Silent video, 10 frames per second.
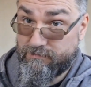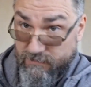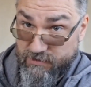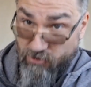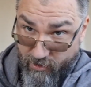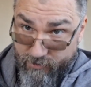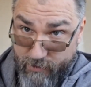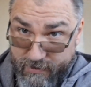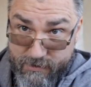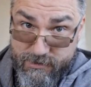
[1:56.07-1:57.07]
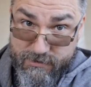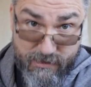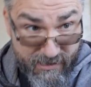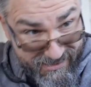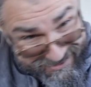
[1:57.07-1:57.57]
the entire weekend just
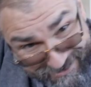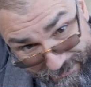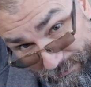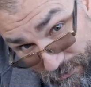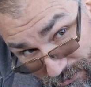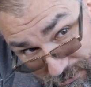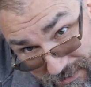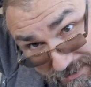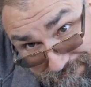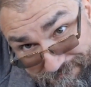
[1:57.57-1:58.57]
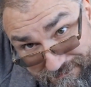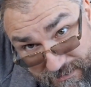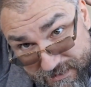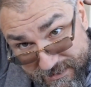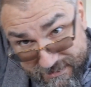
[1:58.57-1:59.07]
cleaning up or doing
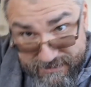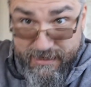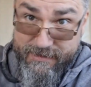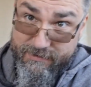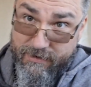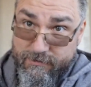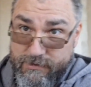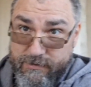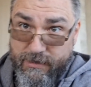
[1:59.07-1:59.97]
this and that around the